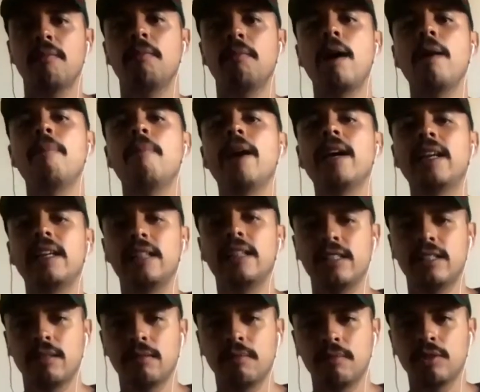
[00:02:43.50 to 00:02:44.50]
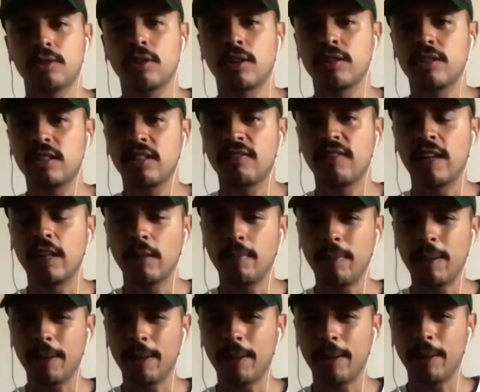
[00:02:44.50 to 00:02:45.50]
My mechanism starts
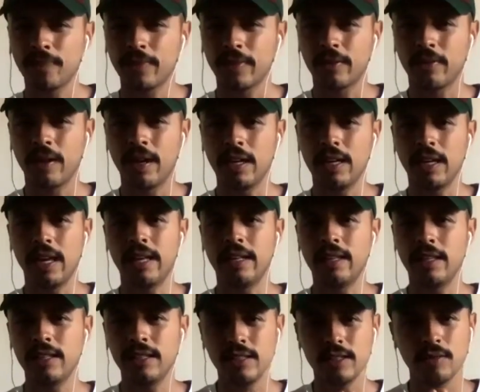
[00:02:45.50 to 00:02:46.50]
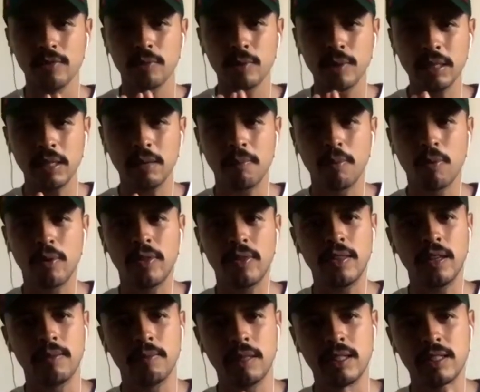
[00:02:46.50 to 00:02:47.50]
developing, right? And this is a really important
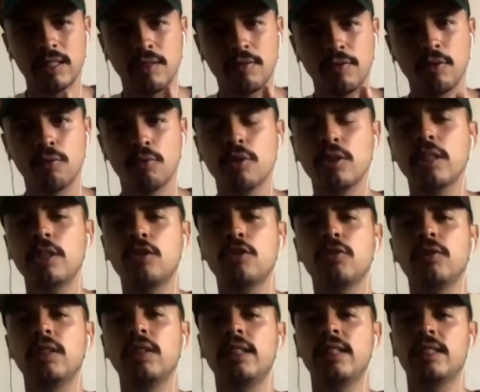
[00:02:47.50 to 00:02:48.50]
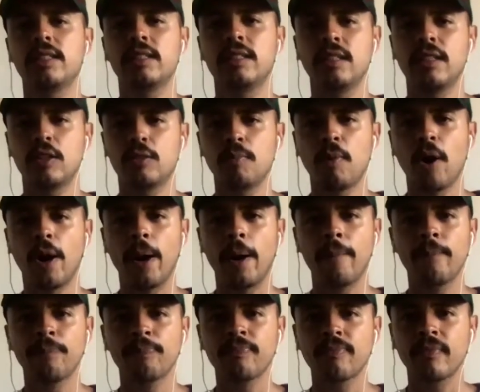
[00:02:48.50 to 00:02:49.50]
thing, because if you really truly listen to this part,
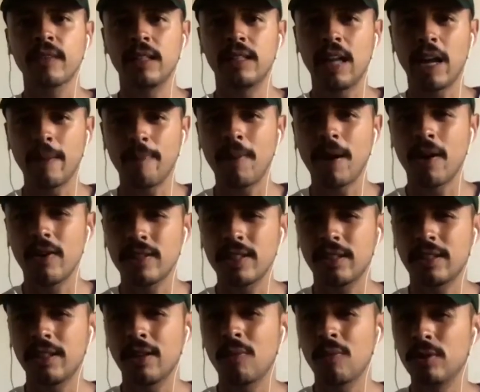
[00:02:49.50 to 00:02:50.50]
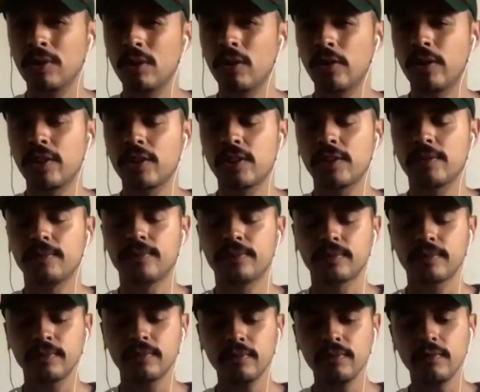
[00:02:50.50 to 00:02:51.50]
a lot of parents out there will notice.
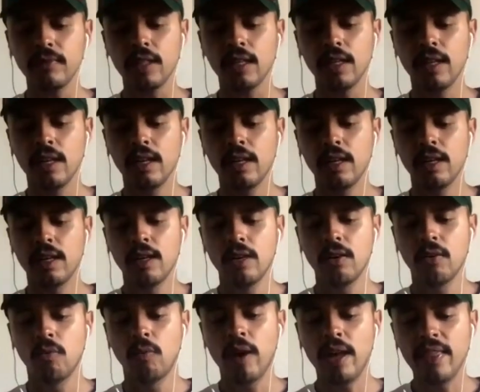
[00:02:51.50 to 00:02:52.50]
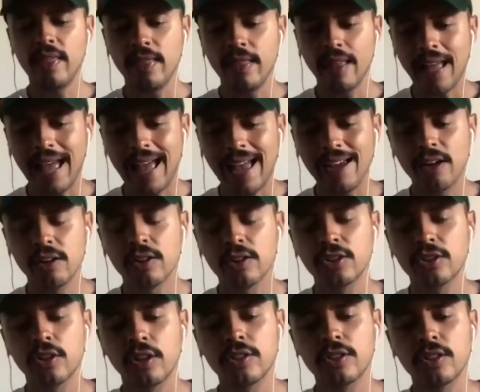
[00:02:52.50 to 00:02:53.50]
When anger
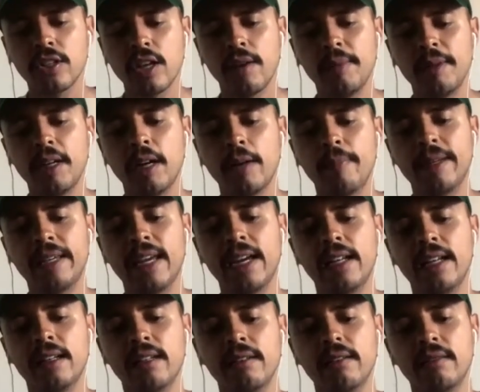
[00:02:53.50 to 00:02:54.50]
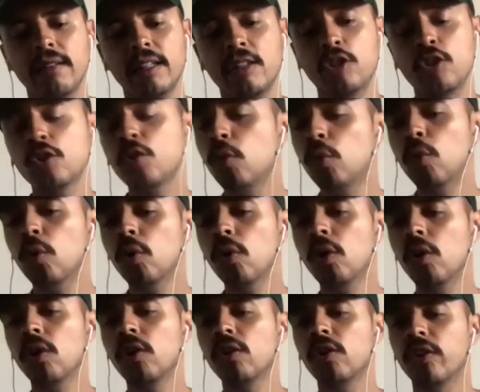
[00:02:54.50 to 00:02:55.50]
starts coming up again in
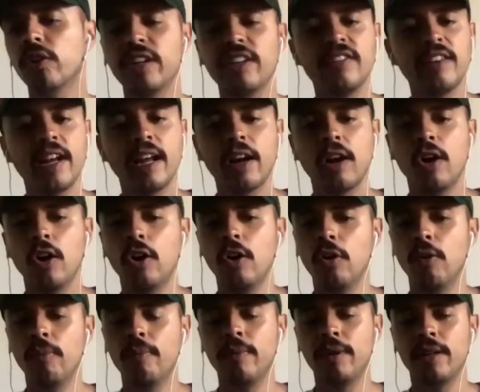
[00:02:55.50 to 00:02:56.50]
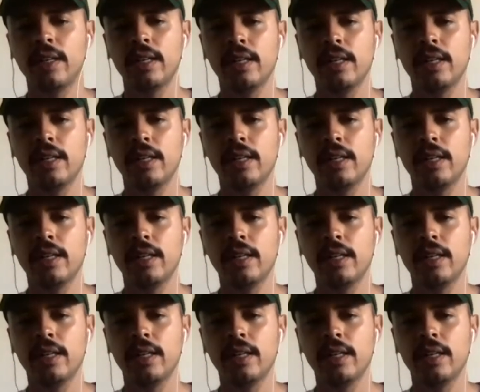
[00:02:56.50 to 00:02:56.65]
school, or even at home,